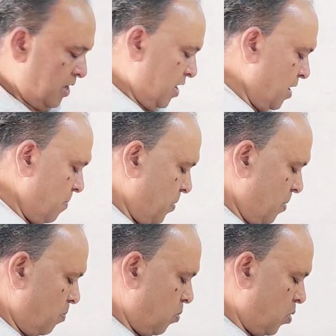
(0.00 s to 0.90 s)
if
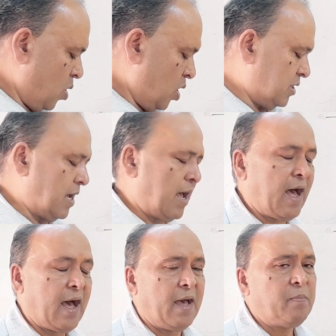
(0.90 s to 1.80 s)
both
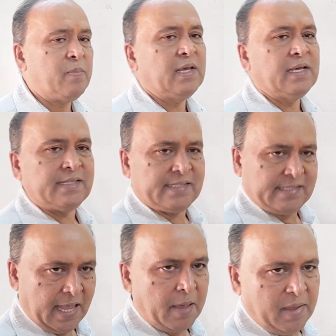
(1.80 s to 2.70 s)
have
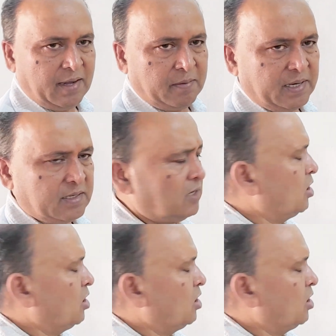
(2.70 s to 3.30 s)
same element.